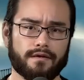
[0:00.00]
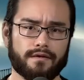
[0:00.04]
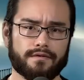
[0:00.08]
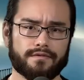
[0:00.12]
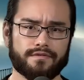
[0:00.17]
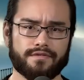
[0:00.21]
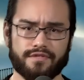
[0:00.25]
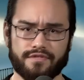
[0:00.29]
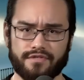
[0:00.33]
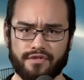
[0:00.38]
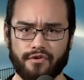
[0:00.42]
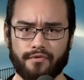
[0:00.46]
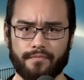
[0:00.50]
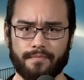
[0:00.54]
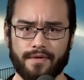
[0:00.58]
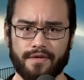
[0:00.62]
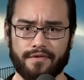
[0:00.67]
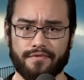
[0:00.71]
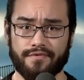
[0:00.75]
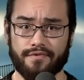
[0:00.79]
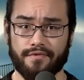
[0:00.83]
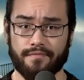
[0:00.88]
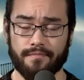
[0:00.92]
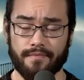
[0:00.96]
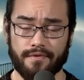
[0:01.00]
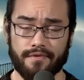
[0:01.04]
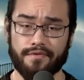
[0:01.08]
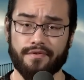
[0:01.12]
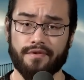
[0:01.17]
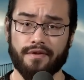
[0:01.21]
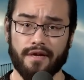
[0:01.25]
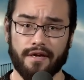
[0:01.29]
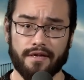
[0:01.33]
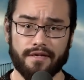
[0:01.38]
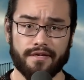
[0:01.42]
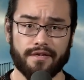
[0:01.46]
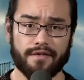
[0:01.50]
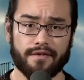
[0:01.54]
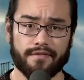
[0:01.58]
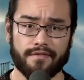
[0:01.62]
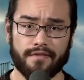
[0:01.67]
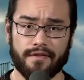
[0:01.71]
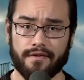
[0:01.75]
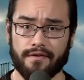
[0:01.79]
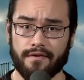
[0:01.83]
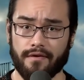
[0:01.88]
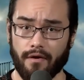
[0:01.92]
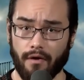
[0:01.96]
Determinism is the idea
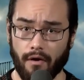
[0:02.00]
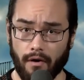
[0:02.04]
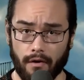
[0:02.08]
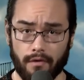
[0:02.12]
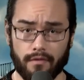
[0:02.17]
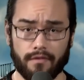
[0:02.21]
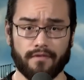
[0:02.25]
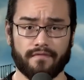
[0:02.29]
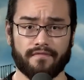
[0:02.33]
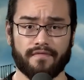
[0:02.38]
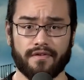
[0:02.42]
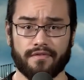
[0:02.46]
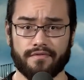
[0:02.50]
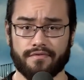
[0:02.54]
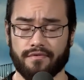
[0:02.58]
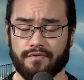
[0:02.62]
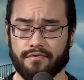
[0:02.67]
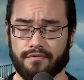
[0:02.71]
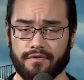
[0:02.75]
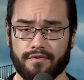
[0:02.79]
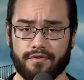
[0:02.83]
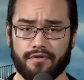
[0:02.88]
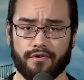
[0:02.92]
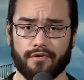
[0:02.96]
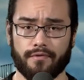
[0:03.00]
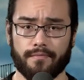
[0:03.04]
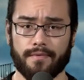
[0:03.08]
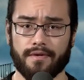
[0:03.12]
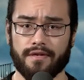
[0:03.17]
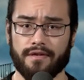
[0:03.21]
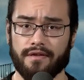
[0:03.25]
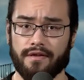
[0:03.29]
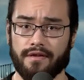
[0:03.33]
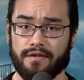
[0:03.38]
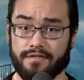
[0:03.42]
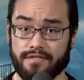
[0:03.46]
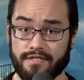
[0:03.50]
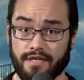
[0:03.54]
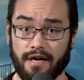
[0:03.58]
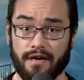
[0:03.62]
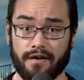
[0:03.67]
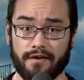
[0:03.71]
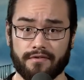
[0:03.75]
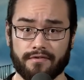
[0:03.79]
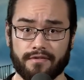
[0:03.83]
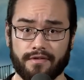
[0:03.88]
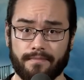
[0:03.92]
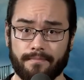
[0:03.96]
that all events are determined
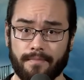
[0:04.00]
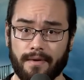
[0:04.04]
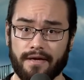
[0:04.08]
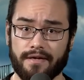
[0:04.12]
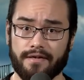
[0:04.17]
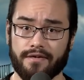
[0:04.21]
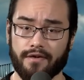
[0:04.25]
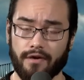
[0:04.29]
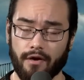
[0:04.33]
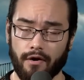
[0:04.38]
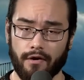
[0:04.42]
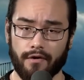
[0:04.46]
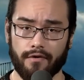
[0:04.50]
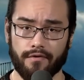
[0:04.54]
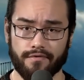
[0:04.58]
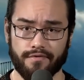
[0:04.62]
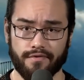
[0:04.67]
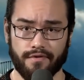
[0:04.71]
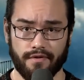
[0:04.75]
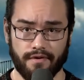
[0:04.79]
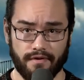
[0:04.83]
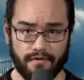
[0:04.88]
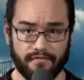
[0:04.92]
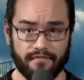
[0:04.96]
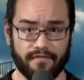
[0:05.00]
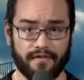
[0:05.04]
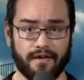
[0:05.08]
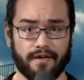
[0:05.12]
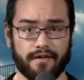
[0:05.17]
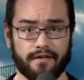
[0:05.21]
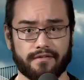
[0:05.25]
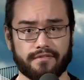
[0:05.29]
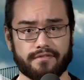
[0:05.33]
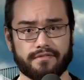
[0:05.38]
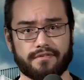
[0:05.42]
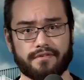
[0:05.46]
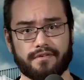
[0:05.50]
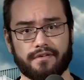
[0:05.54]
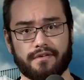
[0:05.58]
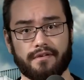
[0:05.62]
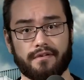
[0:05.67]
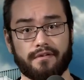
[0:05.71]
entirely by cause and effect.